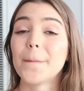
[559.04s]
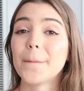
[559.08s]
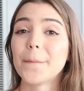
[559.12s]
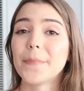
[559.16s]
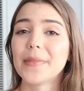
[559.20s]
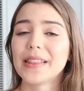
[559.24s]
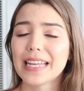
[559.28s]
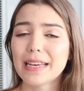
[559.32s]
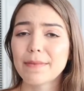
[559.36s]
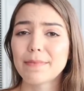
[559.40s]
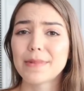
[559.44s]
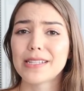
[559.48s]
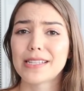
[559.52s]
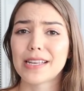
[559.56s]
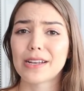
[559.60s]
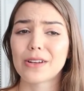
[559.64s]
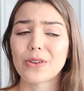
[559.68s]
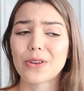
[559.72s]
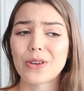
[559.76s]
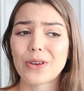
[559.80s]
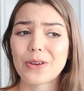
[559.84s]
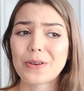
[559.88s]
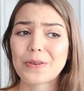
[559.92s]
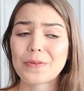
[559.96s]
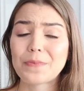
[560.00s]
Let me tell
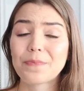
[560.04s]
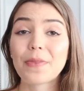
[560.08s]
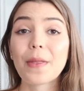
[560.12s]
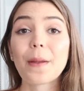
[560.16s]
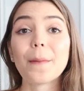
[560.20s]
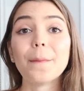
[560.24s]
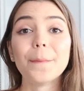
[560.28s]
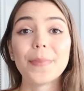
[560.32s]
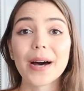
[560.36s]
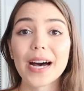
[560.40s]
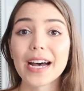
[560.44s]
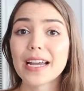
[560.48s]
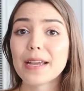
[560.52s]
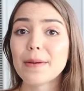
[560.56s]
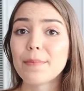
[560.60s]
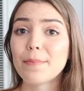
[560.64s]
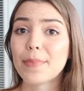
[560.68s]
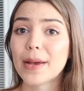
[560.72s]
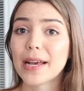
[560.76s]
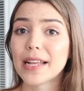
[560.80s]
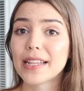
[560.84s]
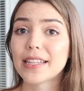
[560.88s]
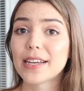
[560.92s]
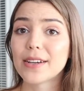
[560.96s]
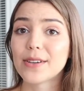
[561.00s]
you, buying
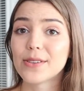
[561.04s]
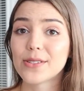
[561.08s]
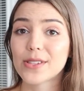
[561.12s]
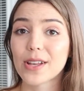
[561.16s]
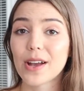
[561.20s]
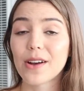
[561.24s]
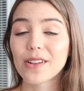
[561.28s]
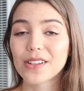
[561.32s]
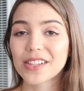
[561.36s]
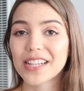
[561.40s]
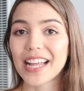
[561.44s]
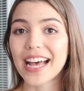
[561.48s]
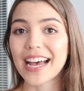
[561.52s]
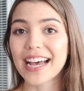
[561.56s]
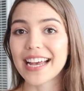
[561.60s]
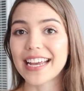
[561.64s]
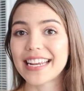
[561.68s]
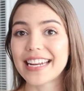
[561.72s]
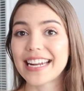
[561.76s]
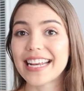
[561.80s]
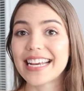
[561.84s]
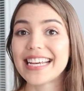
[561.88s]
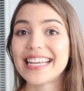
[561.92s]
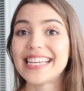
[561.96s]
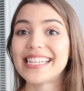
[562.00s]
pillows
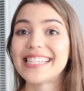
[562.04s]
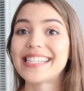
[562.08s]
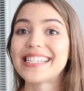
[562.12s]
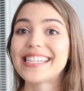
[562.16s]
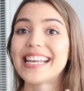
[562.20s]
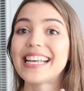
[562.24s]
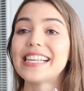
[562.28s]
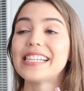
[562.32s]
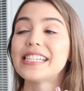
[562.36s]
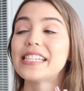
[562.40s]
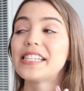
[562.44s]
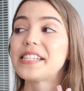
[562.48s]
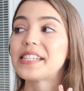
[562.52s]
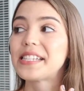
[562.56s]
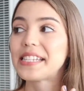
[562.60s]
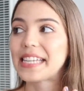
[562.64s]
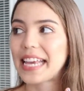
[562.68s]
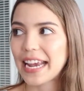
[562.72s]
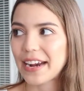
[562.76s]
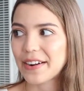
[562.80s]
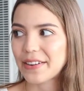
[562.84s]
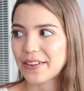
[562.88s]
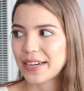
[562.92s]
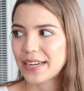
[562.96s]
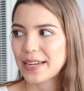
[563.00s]
online is
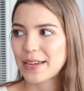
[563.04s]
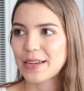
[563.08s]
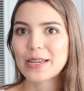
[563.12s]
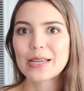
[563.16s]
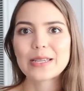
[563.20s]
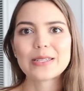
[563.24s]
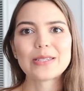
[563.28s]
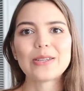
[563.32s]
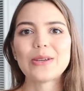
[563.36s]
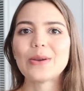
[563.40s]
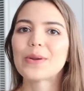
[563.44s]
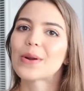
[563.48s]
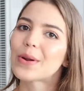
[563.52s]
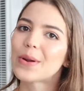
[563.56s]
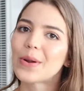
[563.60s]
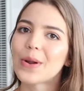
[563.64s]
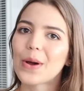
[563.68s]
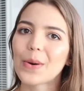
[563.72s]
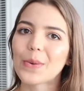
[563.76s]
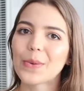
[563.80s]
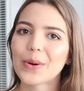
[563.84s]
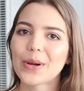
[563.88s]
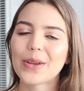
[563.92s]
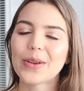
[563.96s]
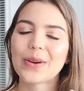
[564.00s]
scary because you don't
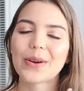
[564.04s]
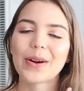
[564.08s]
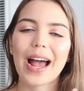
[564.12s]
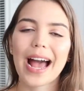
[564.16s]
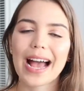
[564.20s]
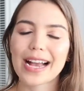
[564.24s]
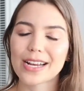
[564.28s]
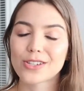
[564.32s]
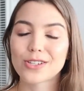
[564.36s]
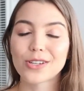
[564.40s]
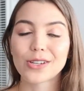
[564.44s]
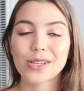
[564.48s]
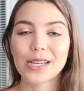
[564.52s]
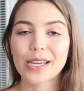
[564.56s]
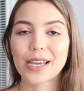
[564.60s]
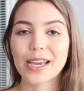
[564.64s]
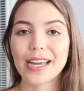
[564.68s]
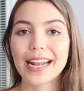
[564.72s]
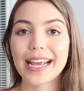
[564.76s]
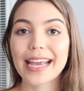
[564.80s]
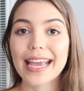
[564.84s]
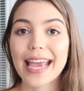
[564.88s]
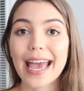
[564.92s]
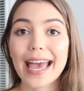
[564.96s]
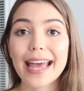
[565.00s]
know what you're actually
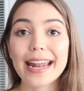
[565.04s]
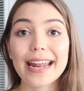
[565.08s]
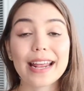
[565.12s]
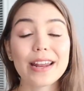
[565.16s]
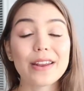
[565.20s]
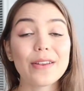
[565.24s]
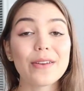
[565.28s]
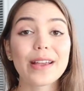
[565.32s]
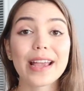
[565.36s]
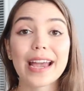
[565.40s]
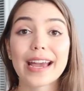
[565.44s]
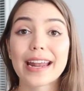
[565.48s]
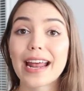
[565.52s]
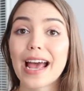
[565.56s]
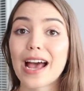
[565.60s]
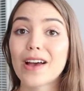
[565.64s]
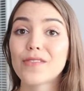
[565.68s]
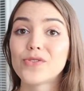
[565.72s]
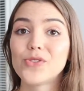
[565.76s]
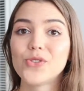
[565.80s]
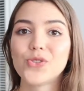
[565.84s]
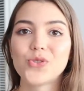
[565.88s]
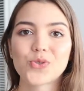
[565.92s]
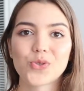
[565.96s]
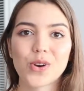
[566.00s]
gonna get, and you kind of have
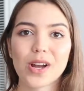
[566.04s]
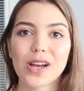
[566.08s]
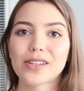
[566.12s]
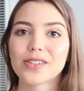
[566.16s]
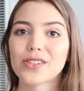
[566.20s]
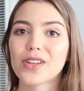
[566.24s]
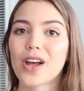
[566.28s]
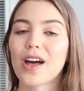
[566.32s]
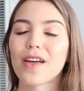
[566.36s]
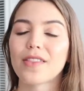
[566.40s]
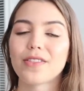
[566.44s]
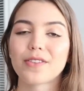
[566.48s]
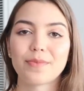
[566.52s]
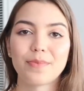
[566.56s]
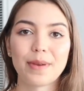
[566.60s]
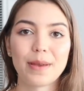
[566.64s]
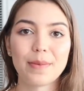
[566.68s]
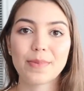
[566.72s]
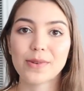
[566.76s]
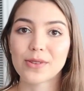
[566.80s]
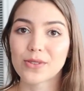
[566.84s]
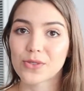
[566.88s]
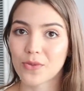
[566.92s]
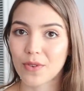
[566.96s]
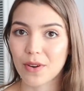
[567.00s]
to trust other
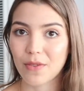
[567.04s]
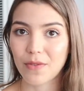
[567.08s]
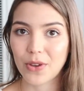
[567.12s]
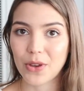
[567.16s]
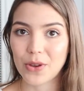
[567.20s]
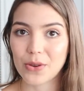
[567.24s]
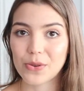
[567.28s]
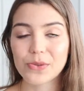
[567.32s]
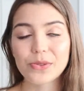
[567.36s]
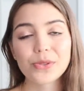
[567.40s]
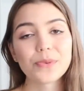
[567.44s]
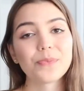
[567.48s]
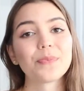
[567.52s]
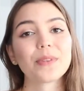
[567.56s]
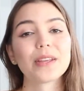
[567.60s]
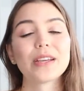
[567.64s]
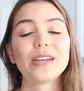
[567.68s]
people's reviews.